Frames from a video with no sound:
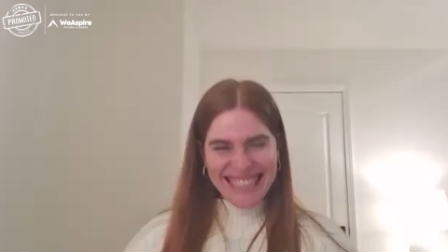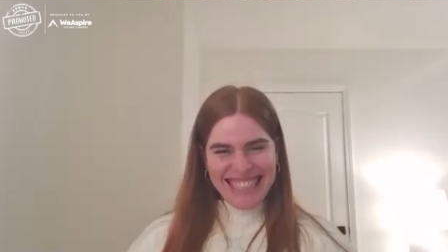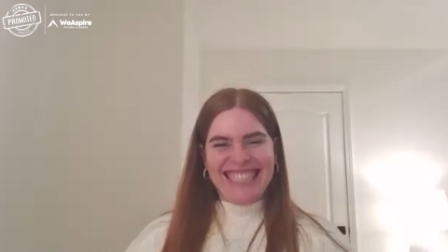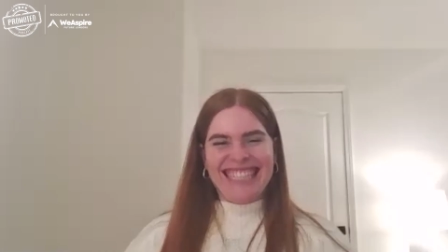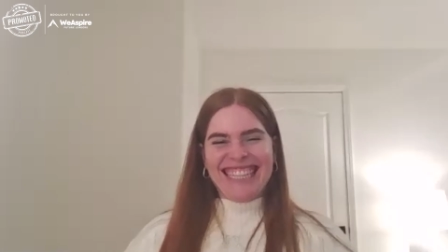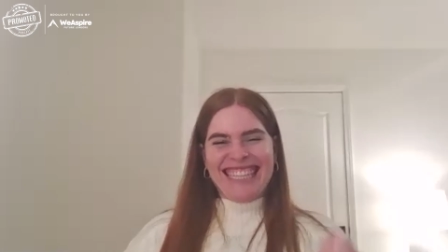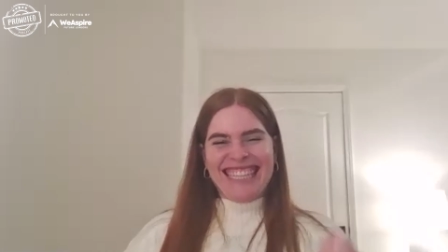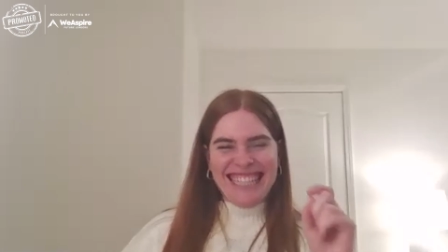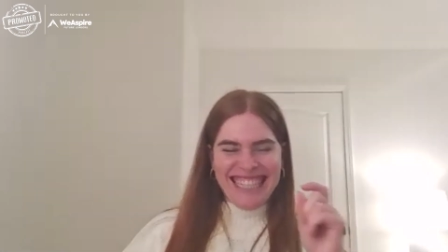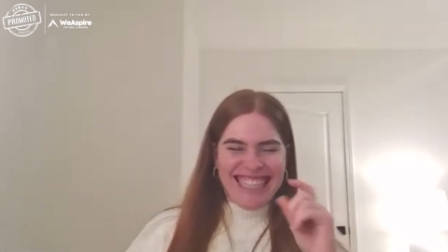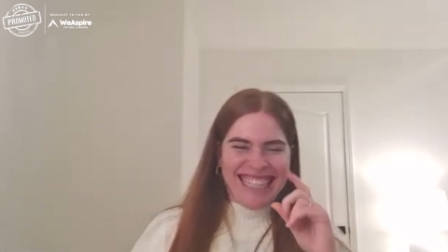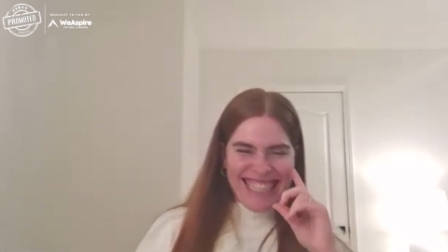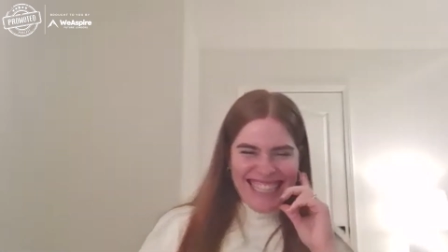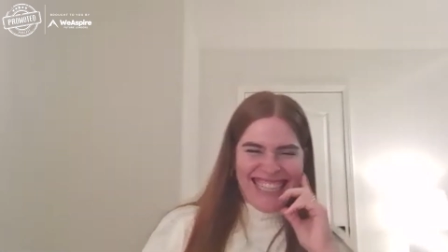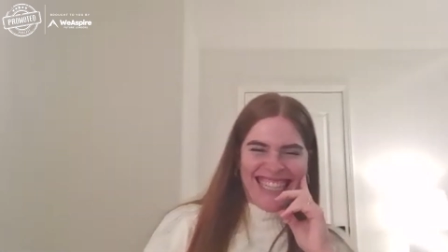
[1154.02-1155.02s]

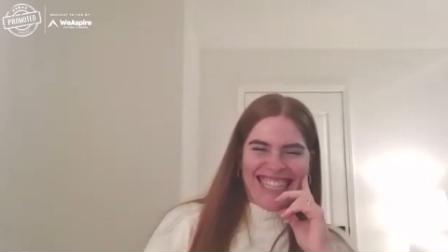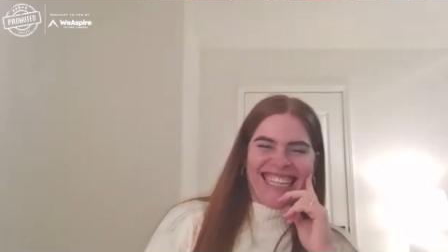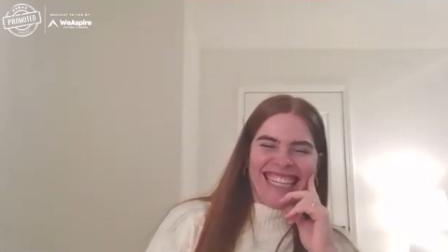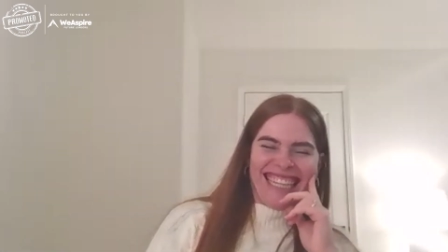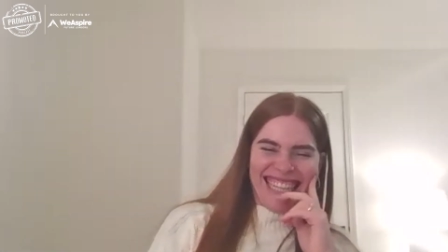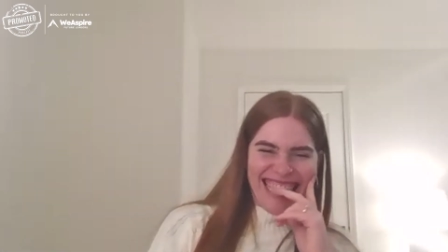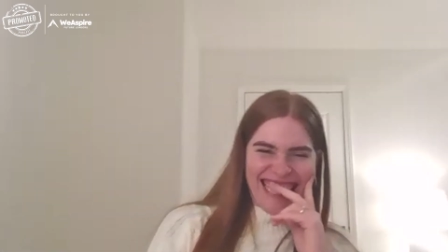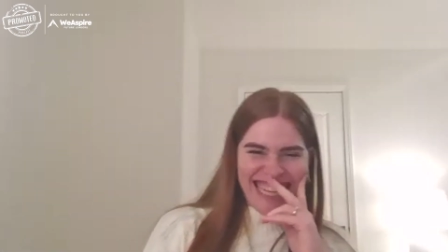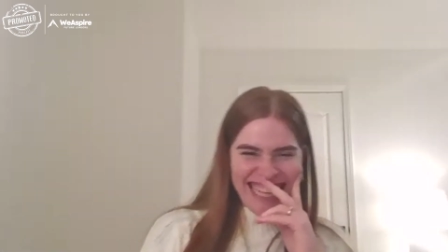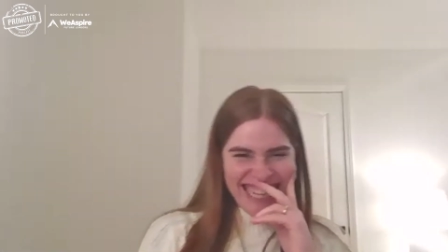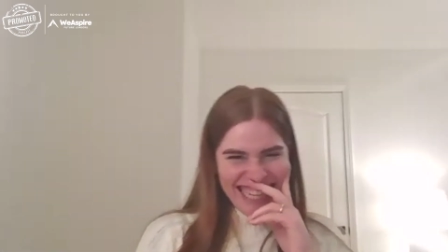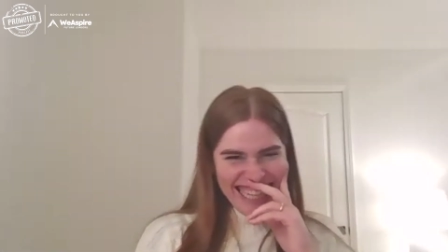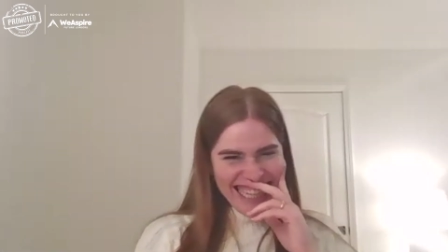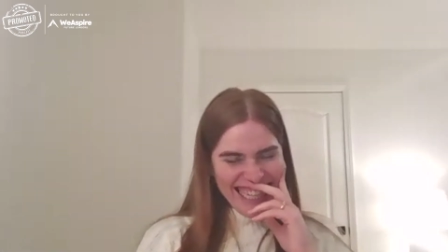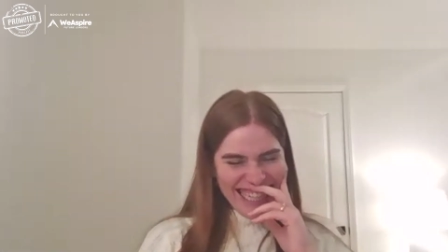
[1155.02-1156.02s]
Hilarious Snipe.
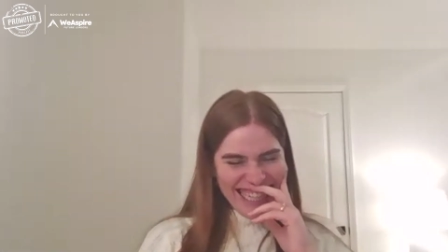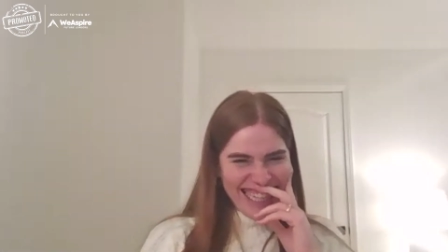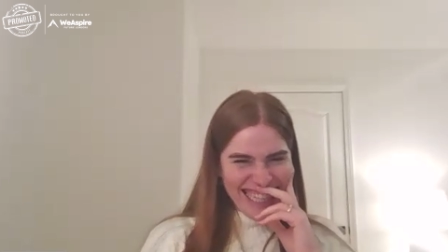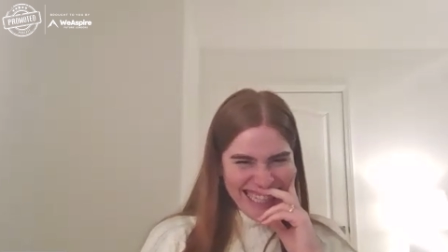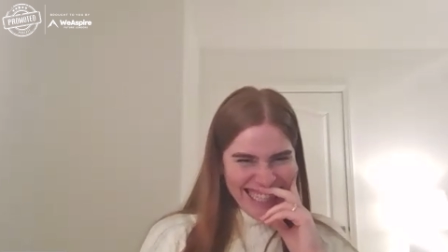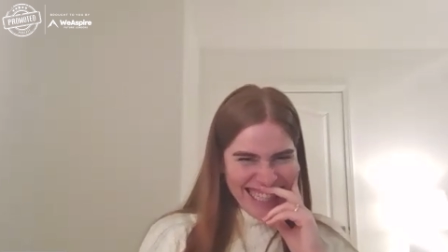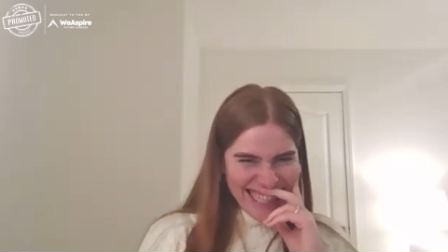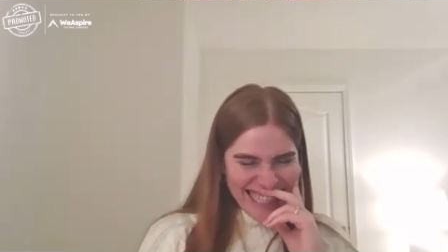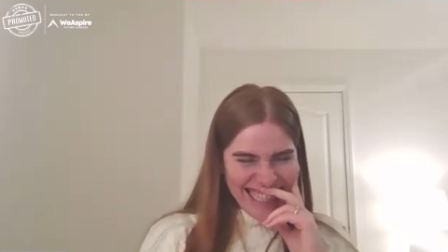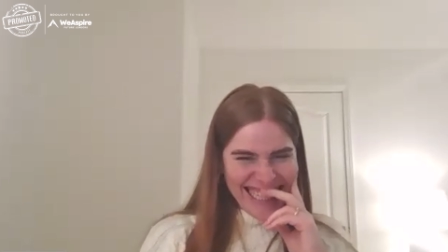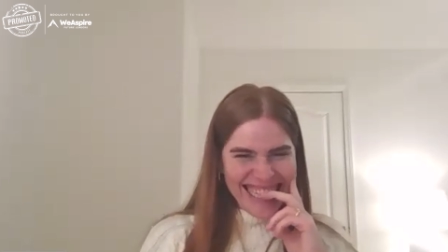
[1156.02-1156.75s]
Uh, that